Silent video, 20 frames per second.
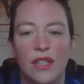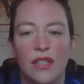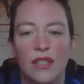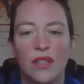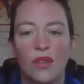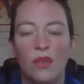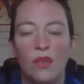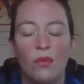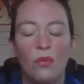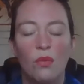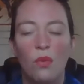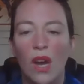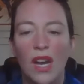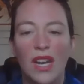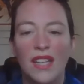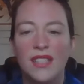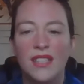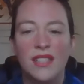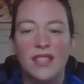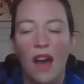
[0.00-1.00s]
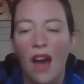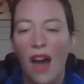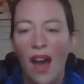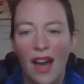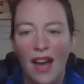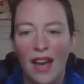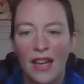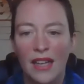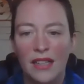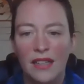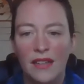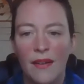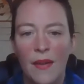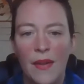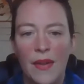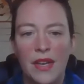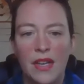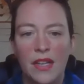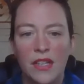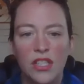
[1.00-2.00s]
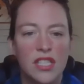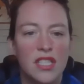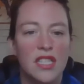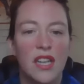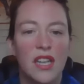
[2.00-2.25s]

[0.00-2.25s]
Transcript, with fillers: So, what is God? Just